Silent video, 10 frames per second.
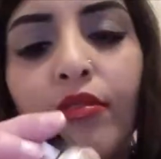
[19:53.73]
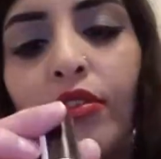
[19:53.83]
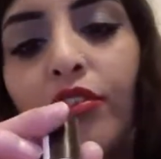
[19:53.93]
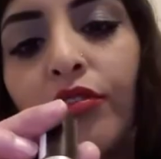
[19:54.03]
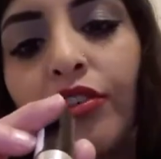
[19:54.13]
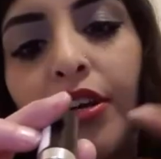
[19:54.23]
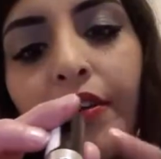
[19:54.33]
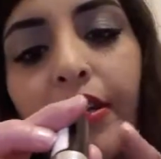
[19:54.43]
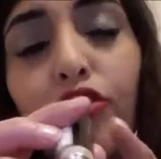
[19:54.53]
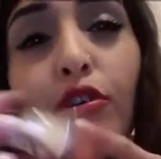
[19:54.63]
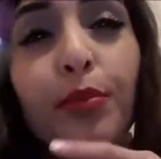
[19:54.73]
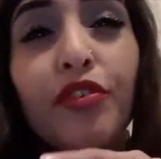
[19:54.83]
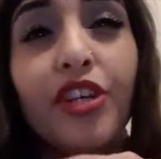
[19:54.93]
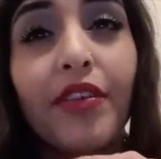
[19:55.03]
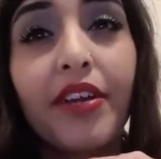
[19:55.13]
not soft cherry, drop
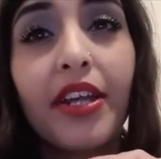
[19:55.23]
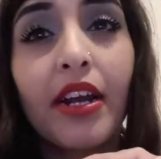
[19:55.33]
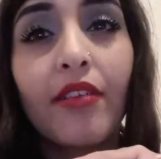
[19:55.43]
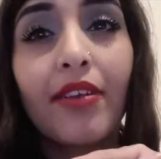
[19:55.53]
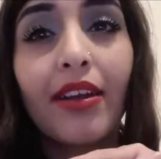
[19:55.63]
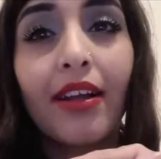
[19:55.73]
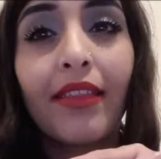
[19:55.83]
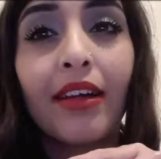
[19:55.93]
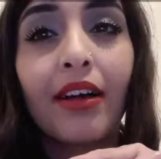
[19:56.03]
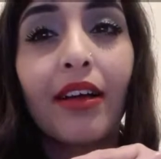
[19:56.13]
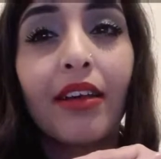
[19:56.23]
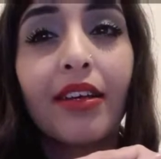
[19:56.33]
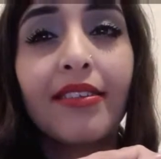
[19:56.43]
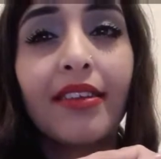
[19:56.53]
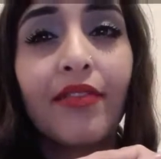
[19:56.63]
of cherry, and I really like that colour.
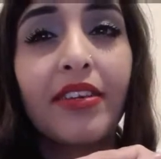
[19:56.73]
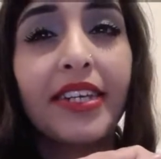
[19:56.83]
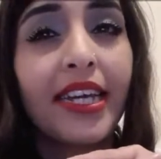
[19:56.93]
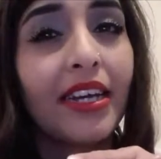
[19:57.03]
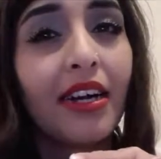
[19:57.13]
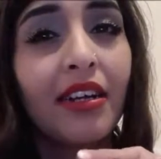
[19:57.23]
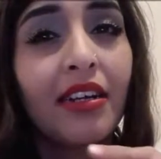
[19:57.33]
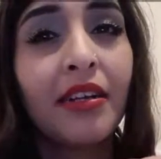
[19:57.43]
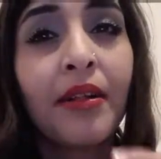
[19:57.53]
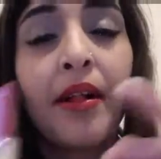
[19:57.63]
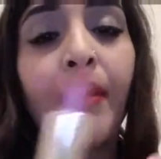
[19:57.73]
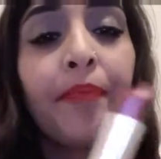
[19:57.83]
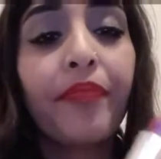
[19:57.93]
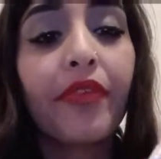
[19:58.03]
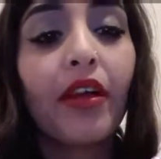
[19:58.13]
It's an everyday colour.
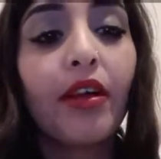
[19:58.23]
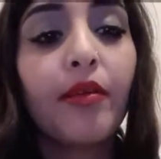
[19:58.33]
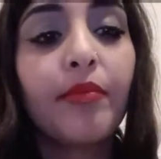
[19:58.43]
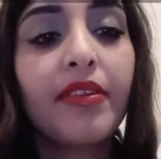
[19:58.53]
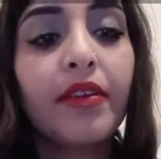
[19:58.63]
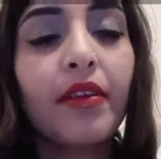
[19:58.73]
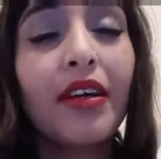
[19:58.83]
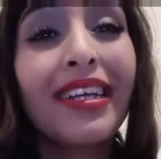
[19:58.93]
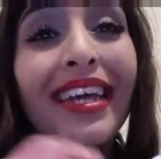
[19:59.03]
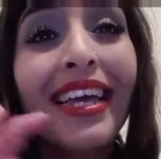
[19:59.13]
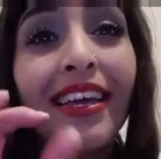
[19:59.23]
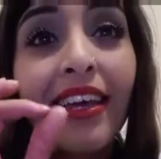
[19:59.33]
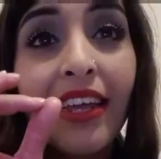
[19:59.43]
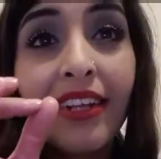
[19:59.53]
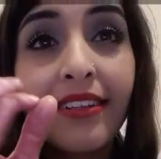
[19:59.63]
It's got
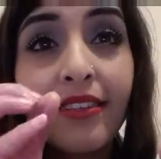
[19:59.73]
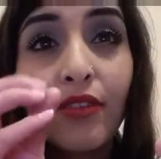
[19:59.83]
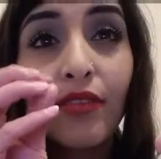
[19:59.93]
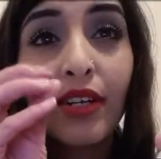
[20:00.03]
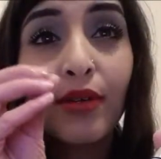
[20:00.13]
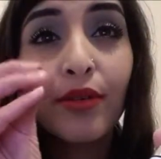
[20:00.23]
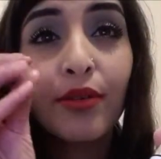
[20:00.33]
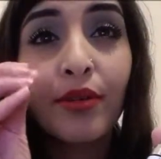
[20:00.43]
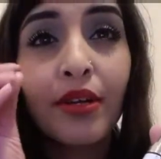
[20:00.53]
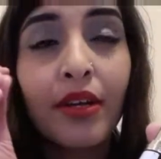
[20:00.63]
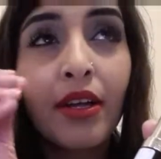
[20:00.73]
hints of little